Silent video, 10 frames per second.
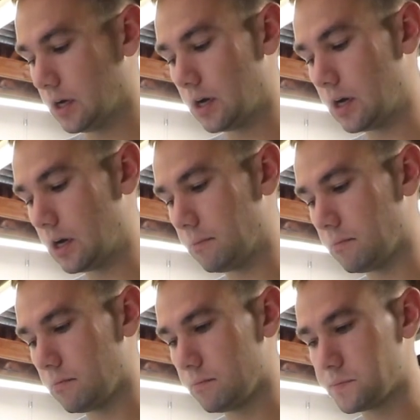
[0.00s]

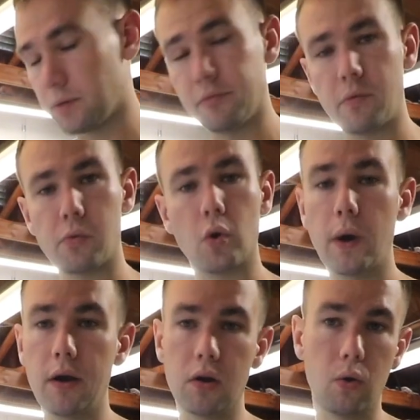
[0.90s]
Some of them
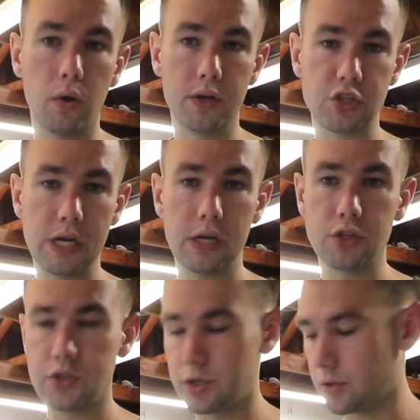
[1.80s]
require a core
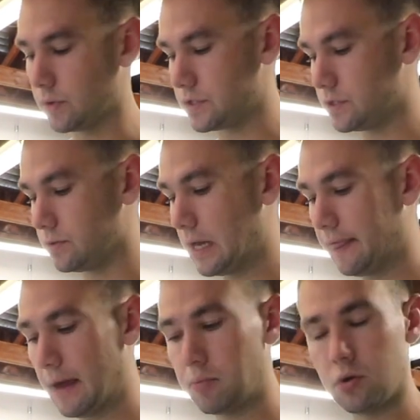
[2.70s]
exchange, so once you
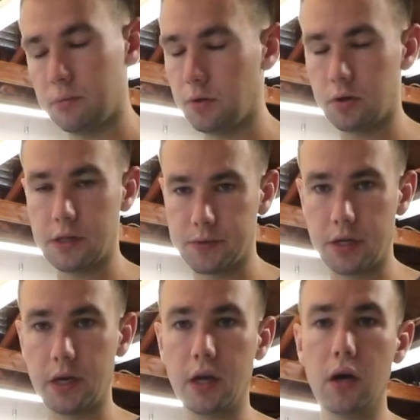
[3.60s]
get that ported blower that's
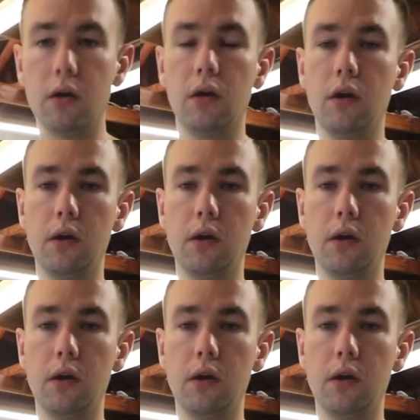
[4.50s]
ready to go,